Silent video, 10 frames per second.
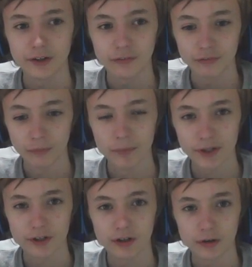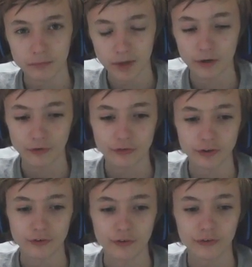for bigger
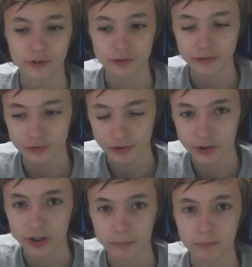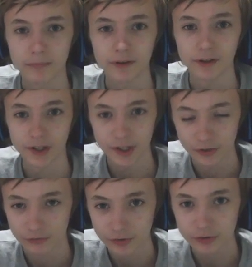milestones to come in
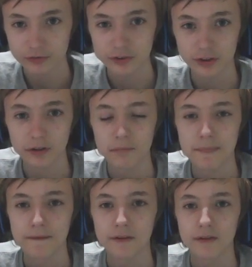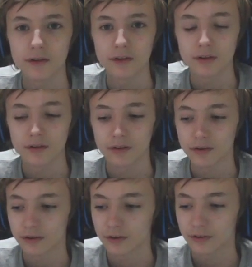the future.
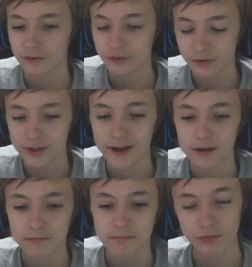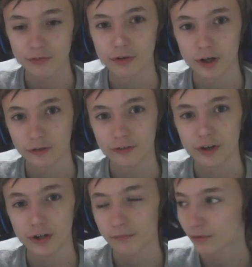So yeah, through hard mm-hmm.
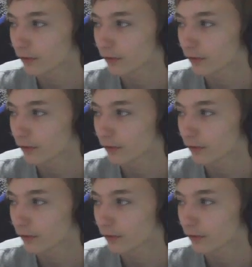times